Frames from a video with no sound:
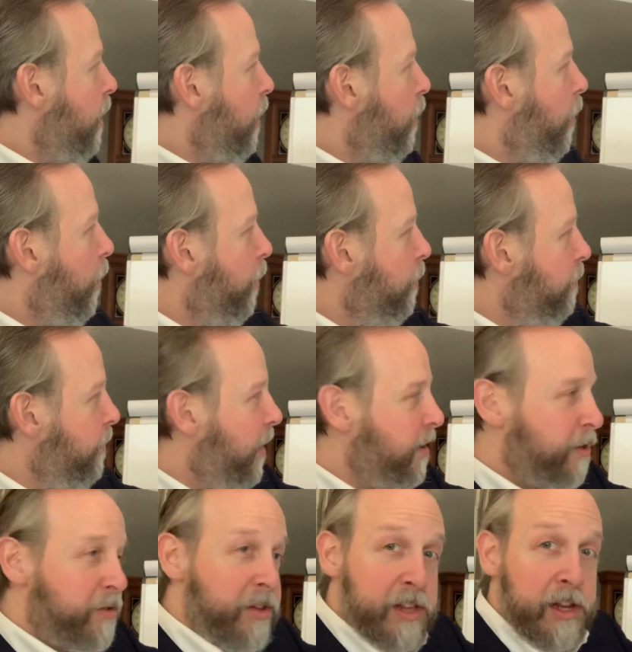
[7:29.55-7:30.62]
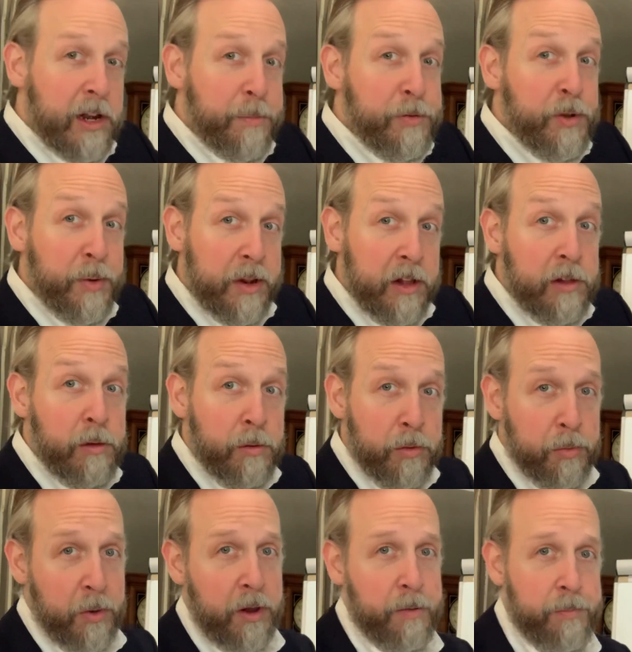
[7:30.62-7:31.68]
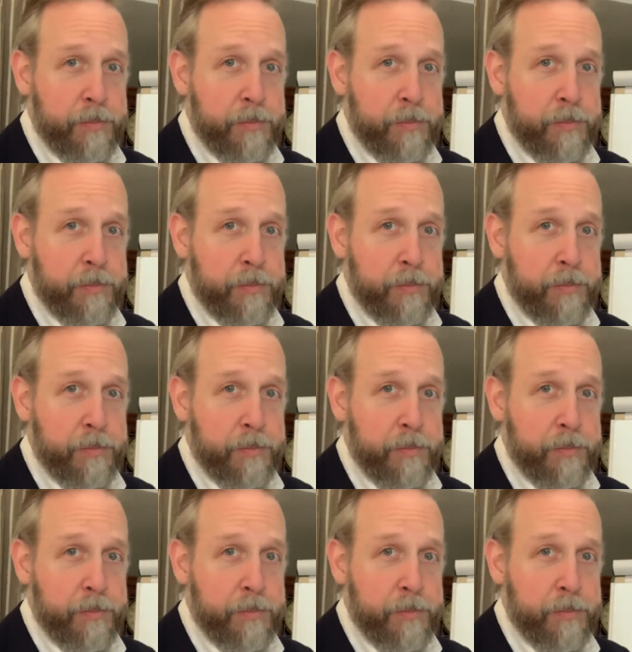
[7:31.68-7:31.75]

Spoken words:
all the values that lead up to and include 3.